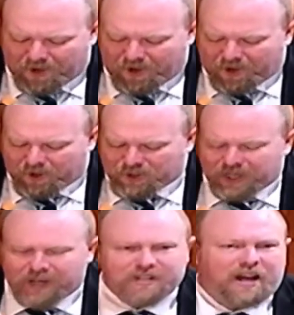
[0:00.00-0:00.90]
You
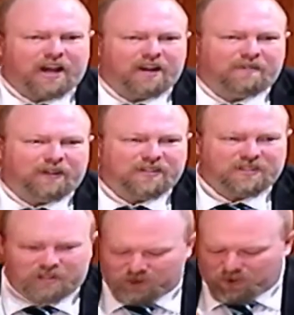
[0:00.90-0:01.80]
see, as I have
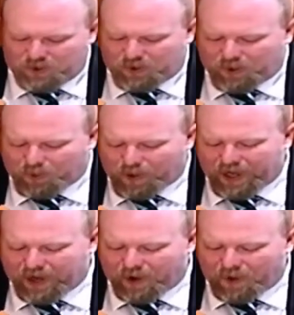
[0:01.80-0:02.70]
listened to the
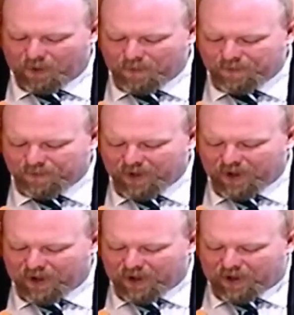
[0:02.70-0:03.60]
radio,
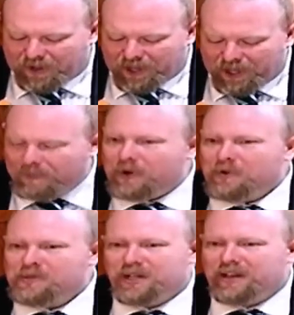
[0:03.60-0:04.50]
the
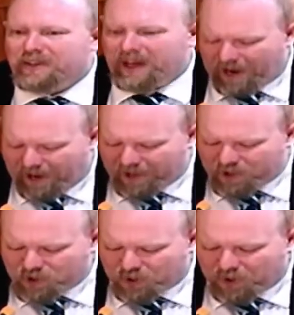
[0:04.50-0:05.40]
music that I
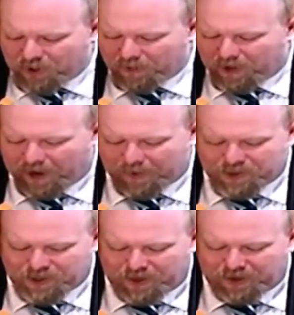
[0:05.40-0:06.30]
enjoyed when I
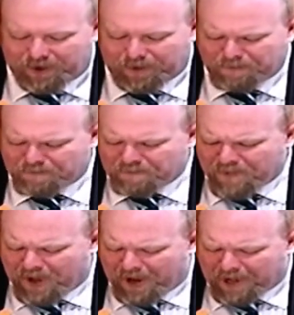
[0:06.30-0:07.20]
was younger
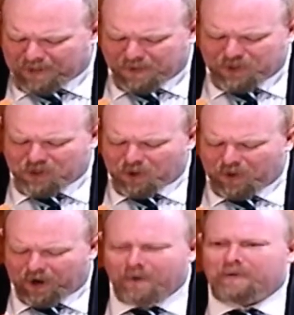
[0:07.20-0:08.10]
has been
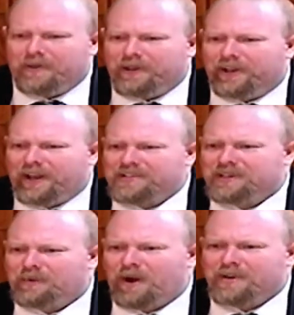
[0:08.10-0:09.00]
showing up on the classic
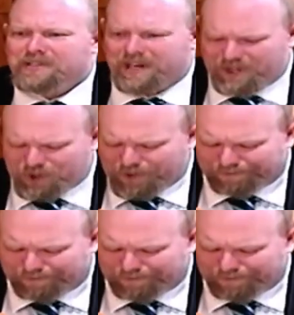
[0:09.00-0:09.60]
rock station.